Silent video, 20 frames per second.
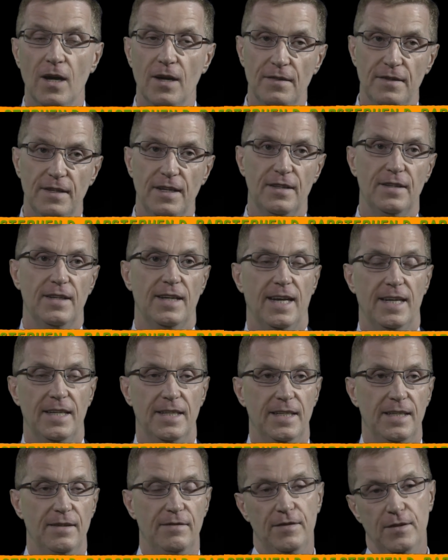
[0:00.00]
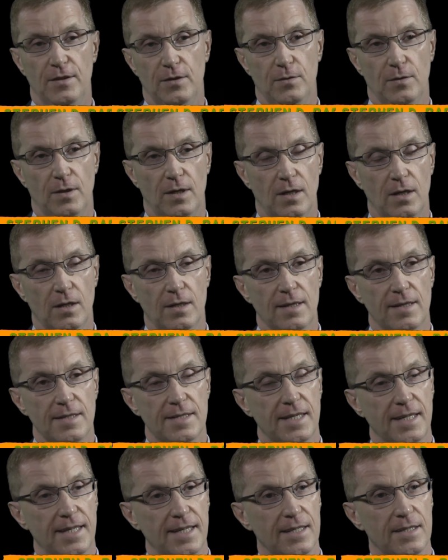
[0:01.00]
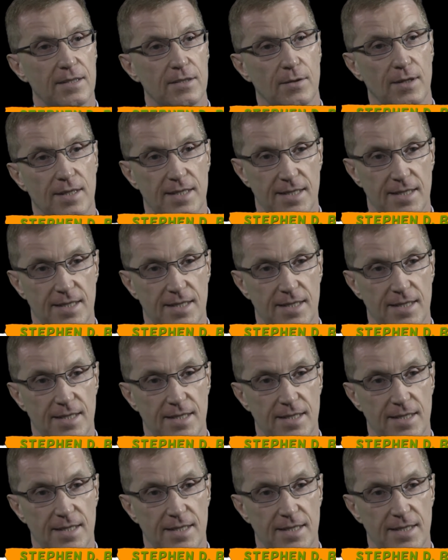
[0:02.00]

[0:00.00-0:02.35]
On the other hand, if you are seeking to